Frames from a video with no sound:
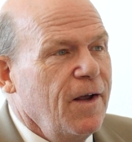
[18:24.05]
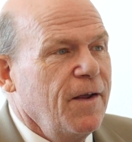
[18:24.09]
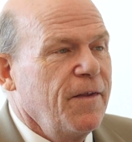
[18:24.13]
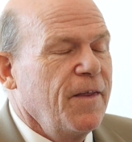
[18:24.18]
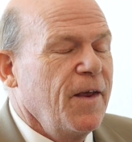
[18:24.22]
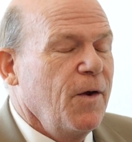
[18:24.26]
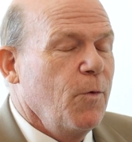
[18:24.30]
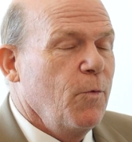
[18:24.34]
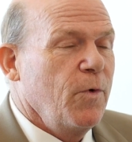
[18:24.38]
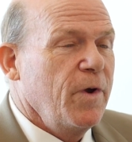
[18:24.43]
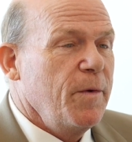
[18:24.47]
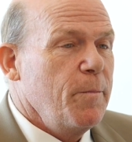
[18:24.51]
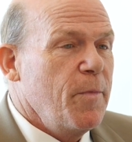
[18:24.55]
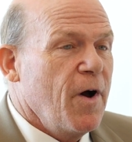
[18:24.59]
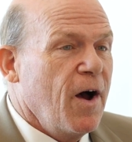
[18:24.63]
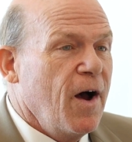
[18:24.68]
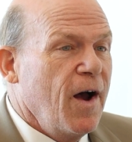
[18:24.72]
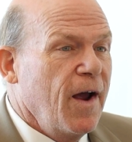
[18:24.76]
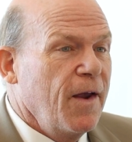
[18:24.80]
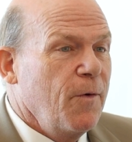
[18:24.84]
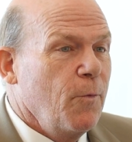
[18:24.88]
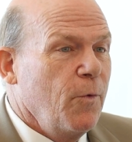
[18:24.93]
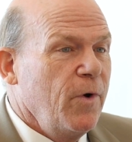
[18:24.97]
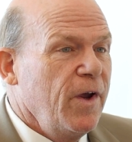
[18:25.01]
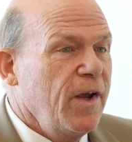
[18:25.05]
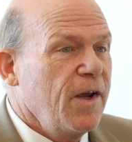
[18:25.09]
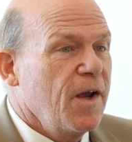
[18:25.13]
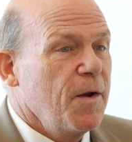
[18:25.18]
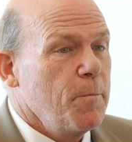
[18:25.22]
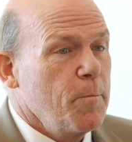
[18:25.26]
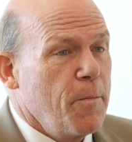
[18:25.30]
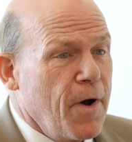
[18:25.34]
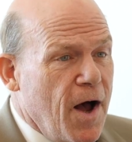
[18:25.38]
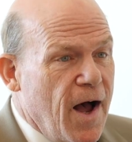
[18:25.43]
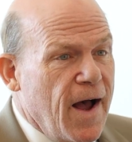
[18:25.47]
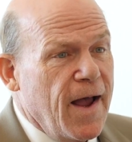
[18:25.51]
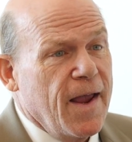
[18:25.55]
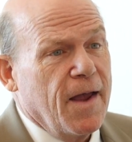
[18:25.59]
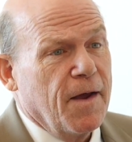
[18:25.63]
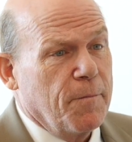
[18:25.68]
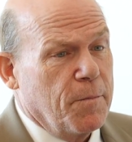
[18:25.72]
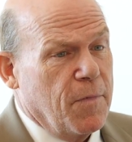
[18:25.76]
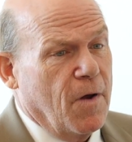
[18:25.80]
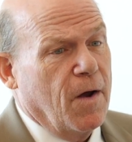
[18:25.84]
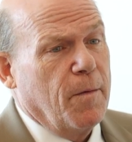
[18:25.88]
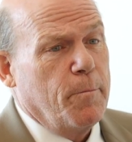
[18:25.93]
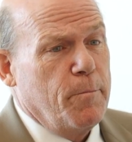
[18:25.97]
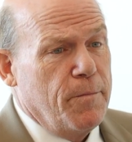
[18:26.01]
that we buy, we can buy
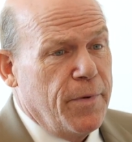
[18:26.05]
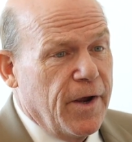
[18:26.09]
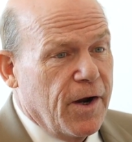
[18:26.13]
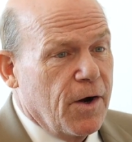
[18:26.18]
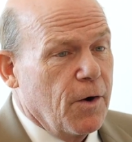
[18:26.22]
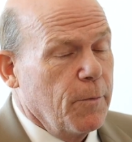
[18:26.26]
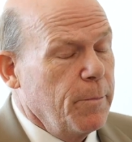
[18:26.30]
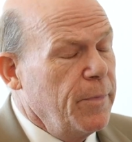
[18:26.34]
a bigger